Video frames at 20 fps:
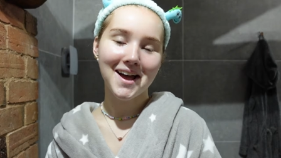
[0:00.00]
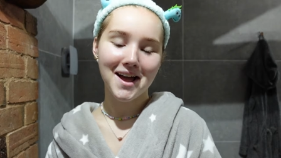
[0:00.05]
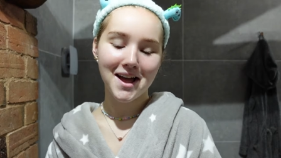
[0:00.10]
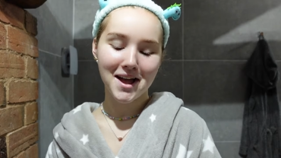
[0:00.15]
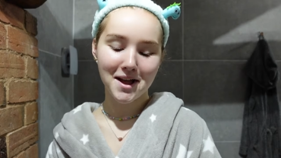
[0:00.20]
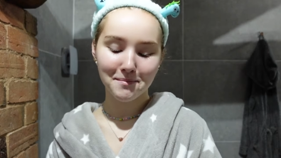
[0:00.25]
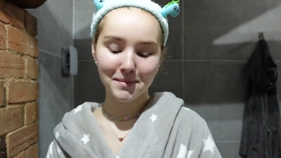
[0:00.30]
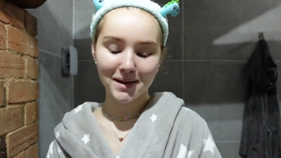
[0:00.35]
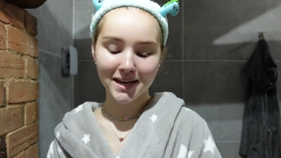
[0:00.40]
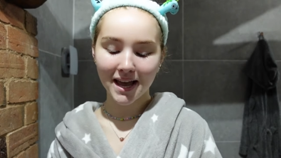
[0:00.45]

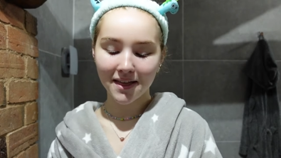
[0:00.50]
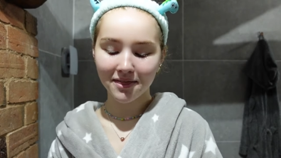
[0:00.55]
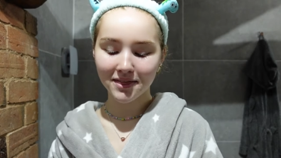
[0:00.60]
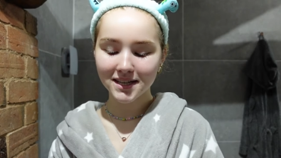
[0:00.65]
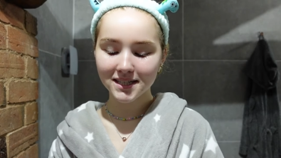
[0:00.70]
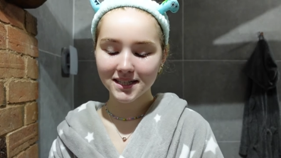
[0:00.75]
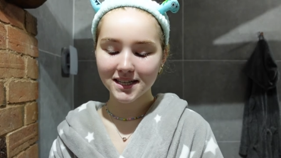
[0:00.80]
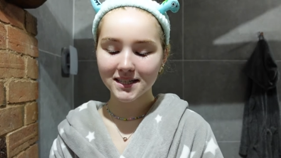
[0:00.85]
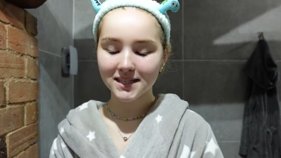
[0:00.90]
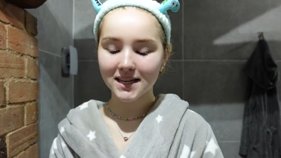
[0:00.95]
But yeah,
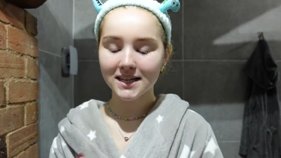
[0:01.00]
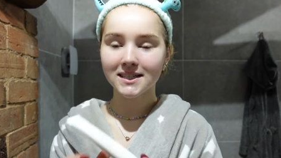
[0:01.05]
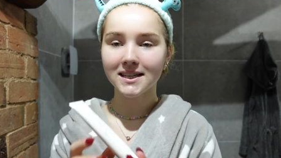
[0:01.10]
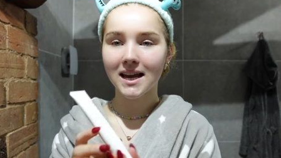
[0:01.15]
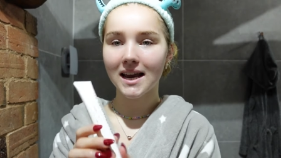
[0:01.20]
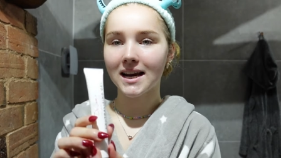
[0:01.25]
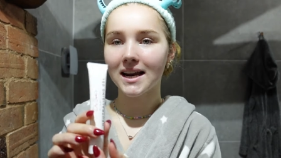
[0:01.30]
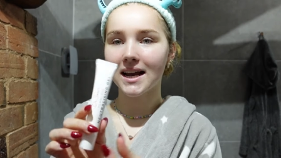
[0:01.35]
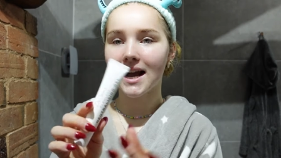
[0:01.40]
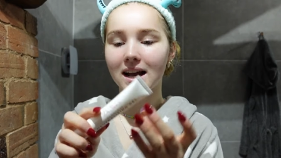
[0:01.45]
this is
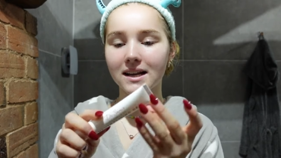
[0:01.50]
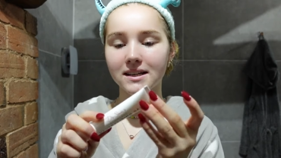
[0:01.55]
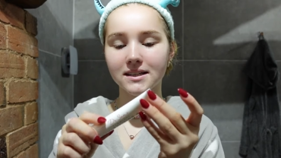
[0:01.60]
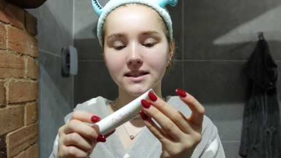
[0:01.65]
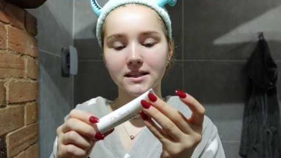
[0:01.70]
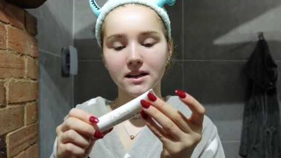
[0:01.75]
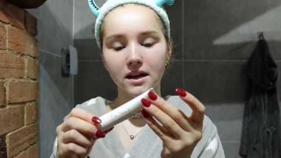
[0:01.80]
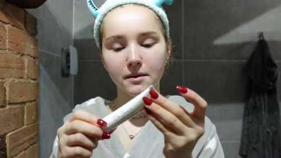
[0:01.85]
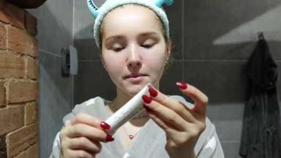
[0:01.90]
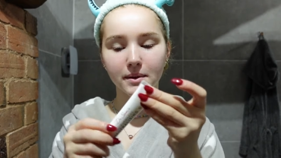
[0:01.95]
azelaic
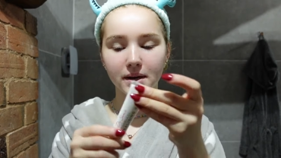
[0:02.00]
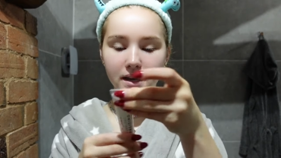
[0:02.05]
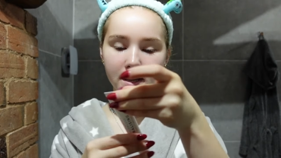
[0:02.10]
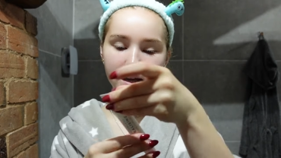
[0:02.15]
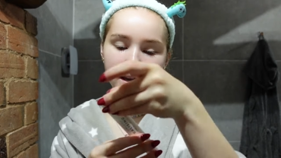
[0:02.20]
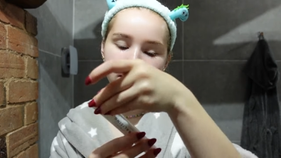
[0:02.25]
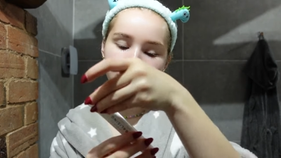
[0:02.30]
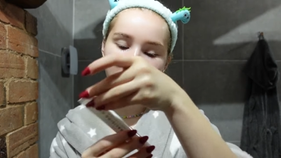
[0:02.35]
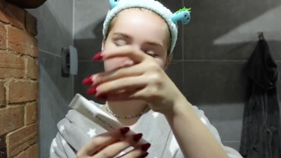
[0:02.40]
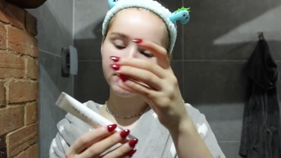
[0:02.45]
acid, I
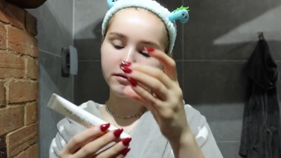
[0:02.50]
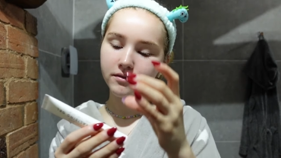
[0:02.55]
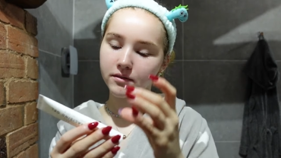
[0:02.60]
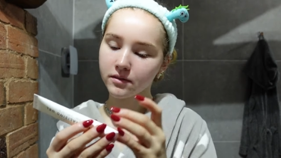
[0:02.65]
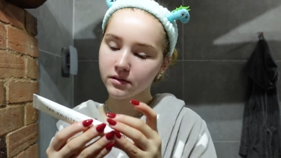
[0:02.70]
believe.